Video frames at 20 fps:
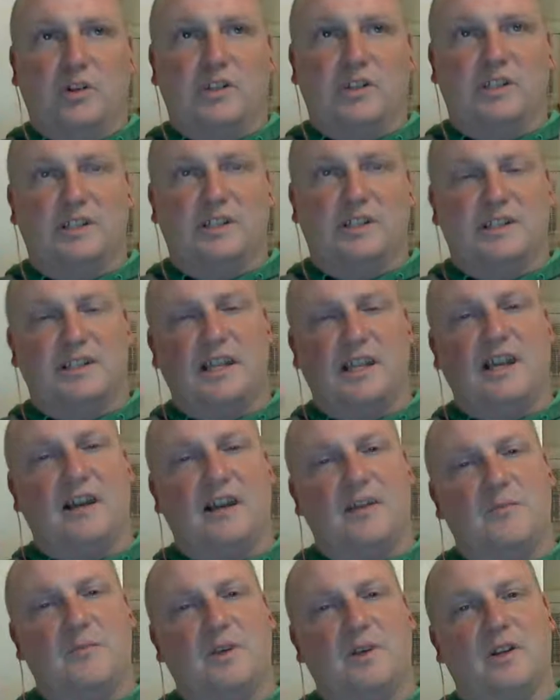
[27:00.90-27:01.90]

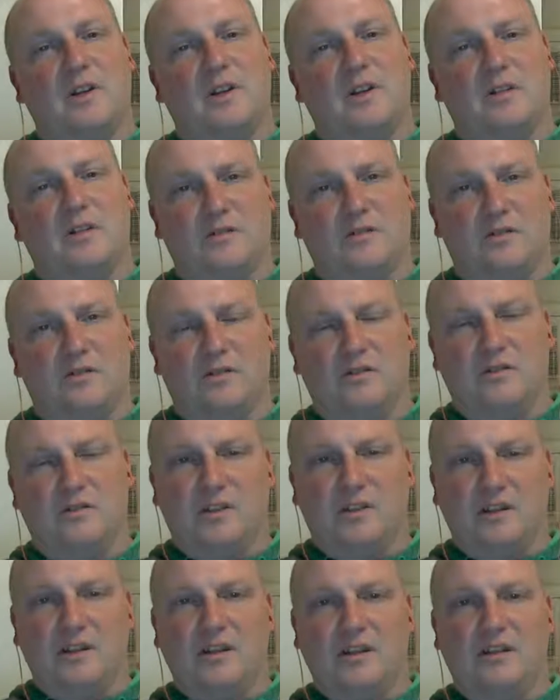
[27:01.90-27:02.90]
setup,
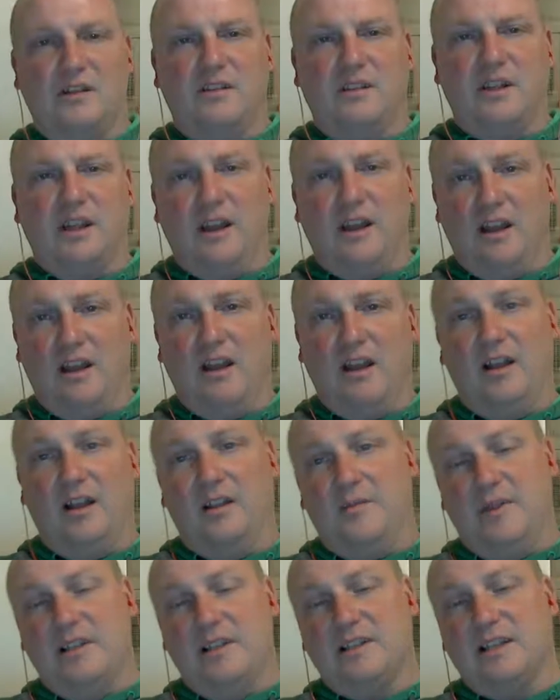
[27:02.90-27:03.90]
the
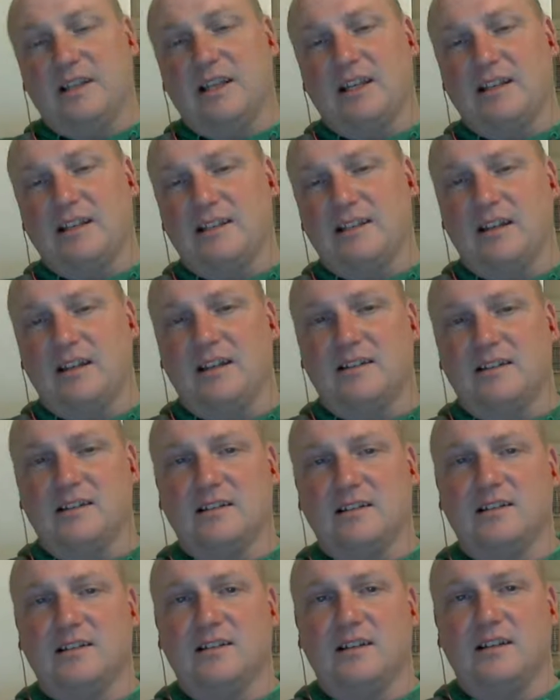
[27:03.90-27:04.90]
LMS, I guess, in
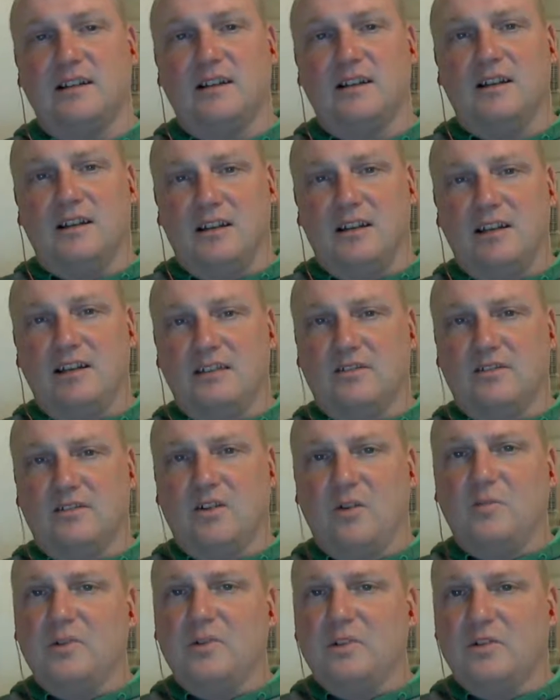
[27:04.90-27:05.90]
essence, is
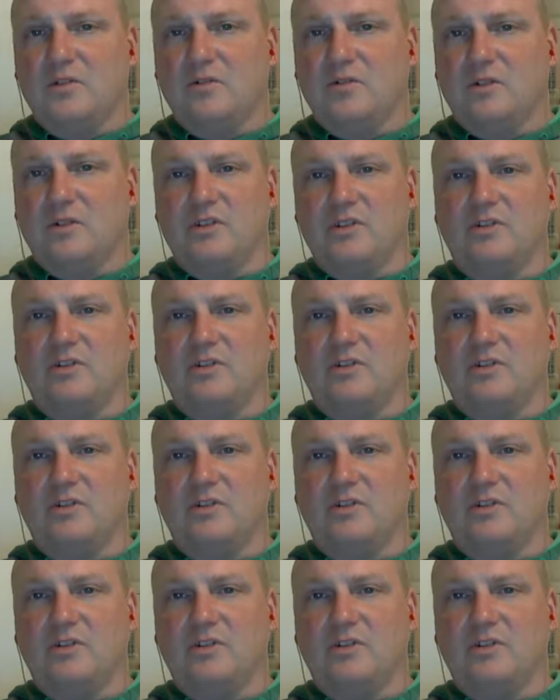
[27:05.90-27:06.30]
open source.